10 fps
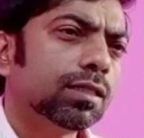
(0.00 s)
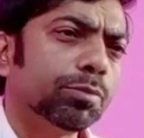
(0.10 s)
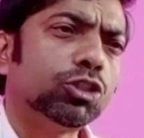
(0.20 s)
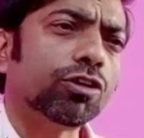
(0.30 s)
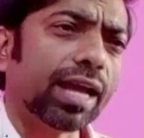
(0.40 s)

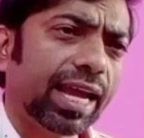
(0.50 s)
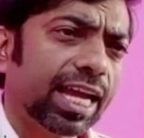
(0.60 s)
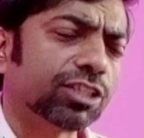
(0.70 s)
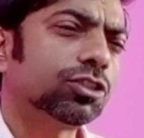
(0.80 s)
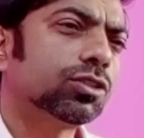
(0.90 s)
Mr.
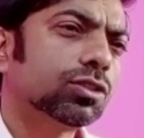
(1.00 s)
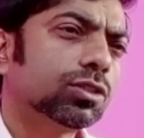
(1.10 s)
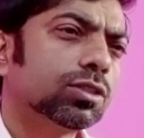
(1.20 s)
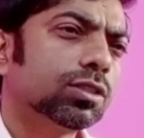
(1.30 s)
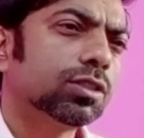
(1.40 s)

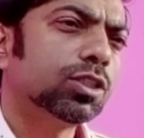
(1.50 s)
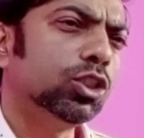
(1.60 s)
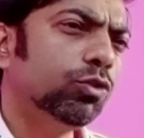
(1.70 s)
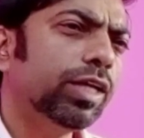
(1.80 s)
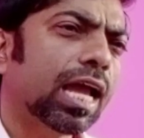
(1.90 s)
X,
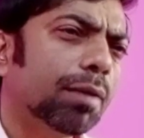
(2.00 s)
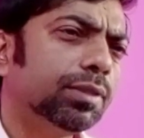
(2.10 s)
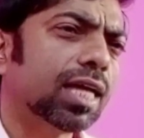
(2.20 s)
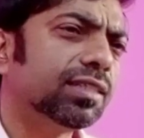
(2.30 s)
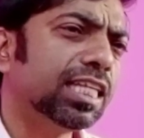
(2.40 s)
do you
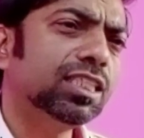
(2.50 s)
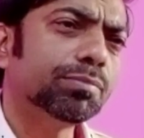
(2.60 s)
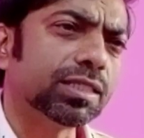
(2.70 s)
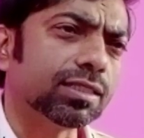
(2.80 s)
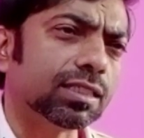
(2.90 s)
have that
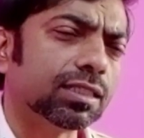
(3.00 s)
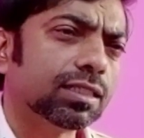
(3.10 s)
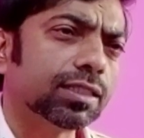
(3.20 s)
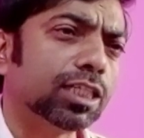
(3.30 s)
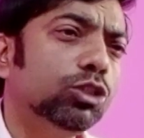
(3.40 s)
intimacy
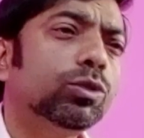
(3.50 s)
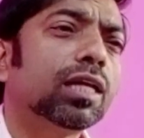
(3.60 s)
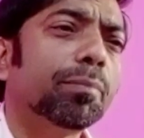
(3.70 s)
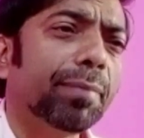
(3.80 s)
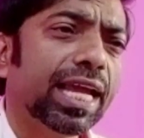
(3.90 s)
that you
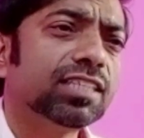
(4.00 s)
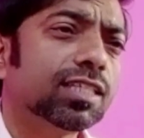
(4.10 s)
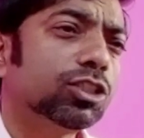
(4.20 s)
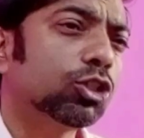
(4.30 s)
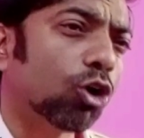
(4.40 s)
can
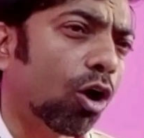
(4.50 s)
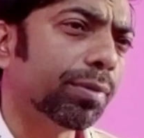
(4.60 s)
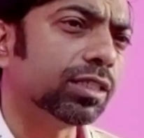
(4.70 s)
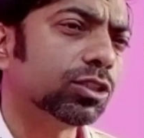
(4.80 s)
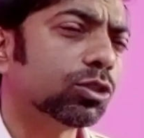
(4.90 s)
make such
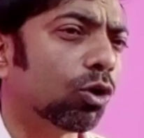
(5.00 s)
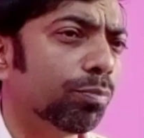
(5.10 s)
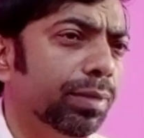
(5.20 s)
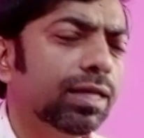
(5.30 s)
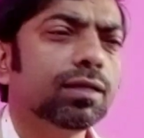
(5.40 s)
comments
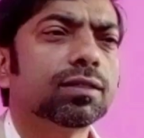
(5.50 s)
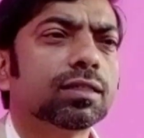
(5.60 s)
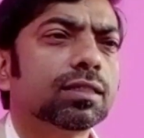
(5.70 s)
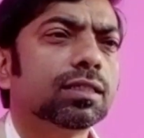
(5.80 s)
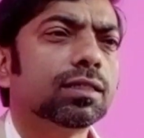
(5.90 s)
on me?
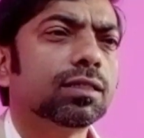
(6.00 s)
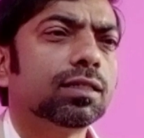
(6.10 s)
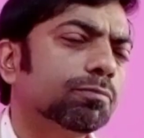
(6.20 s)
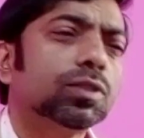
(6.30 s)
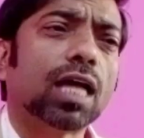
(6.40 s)

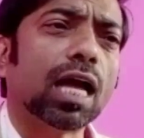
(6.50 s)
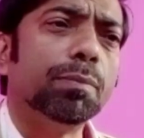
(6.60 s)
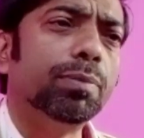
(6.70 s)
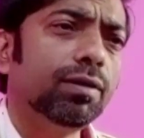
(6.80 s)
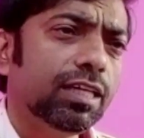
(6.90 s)

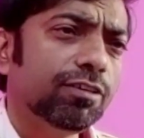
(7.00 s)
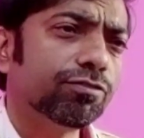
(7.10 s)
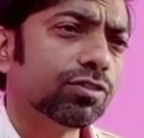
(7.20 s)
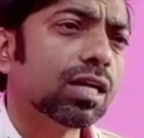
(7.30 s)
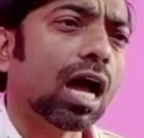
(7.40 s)
I
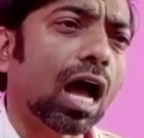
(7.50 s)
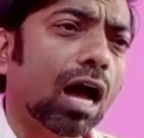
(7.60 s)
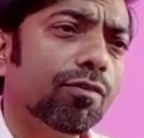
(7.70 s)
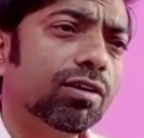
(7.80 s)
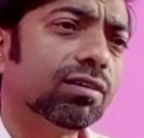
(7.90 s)
believe
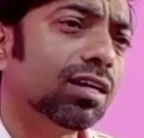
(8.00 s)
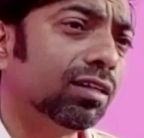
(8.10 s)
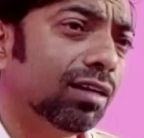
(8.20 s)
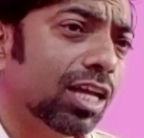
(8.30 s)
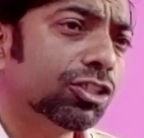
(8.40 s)
our
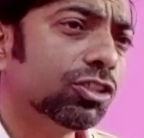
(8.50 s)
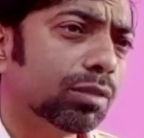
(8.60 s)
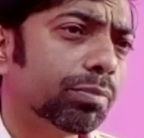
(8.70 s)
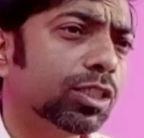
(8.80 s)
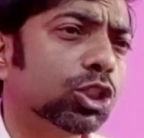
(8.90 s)

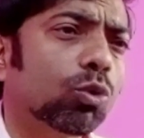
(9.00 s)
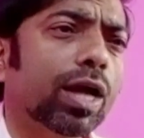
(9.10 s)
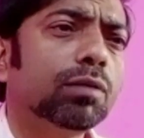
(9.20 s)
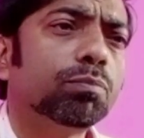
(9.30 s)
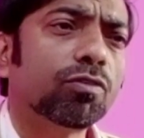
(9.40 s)
relationship is
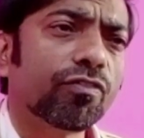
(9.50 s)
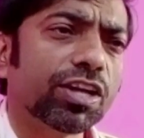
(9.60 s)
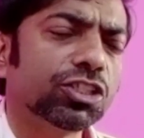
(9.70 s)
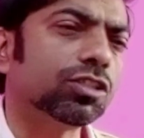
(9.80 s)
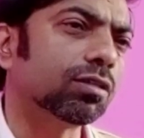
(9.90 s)
quite
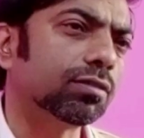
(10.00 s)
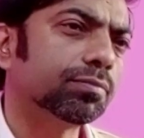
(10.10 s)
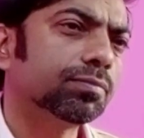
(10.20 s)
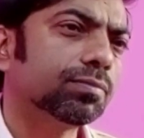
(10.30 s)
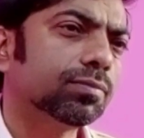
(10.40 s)
professional,
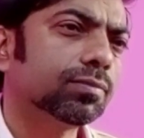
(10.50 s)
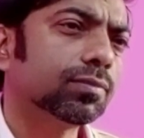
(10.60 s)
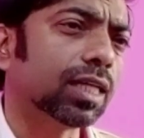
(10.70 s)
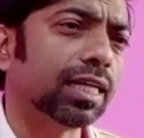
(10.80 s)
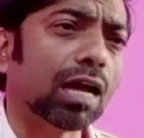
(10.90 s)

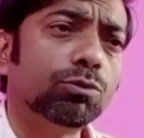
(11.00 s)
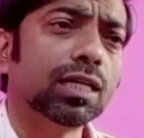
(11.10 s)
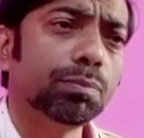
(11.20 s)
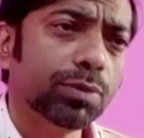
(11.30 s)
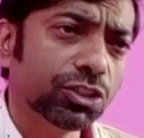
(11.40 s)
and I
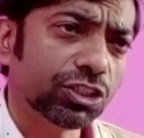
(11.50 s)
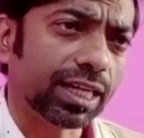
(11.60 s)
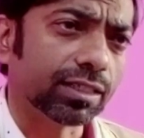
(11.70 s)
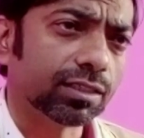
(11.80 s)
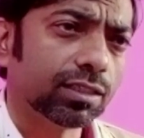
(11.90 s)
would
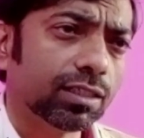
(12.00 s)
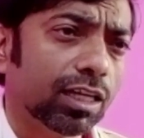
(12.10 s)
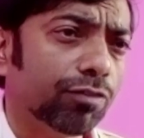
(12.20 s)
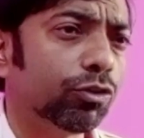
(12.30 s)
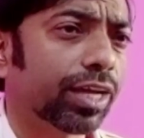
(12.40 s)
appreciate
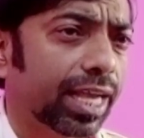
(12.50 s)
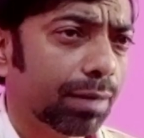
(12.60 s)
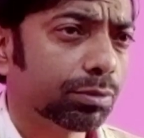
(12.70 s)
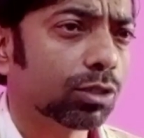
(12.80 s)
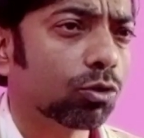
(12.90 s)
if you
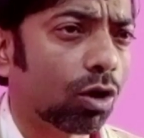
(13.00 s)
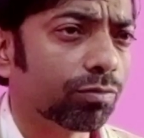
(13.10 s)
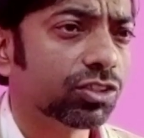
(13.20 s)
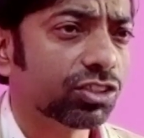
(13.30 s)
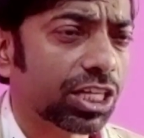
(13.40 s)
kept the
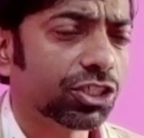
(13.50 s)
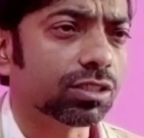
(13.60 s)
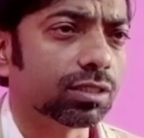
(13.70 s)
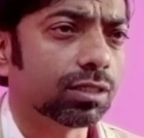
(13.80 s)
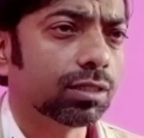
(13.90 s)

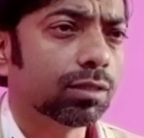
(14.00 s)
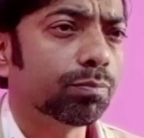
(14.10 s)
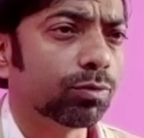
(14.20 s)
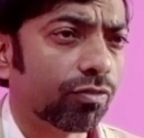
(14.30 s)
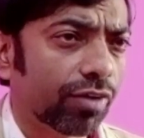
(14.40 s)
conversation
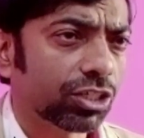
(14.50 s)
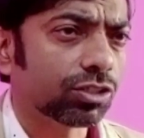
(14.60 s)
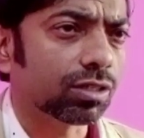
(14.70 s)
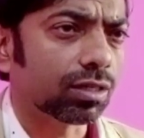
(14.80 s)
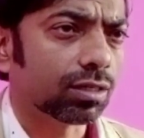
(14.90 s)

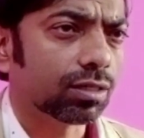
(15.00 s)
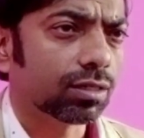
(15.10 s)
professional.